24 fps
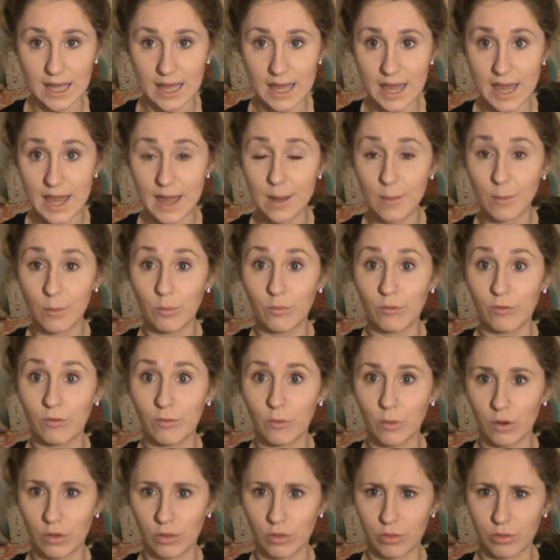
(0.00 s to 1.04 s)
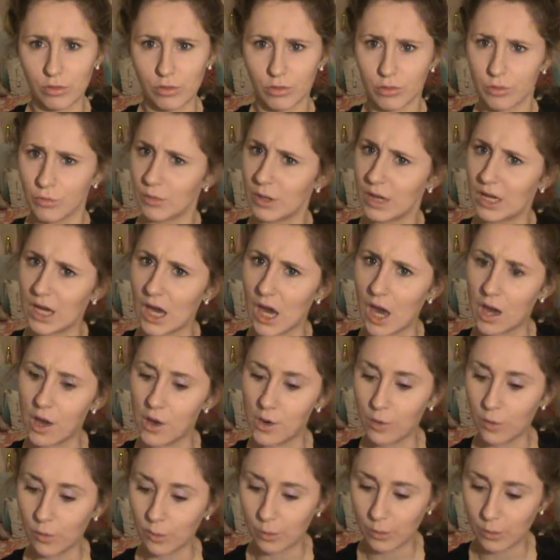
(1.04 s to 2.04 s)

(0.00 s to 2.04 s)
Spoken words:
M430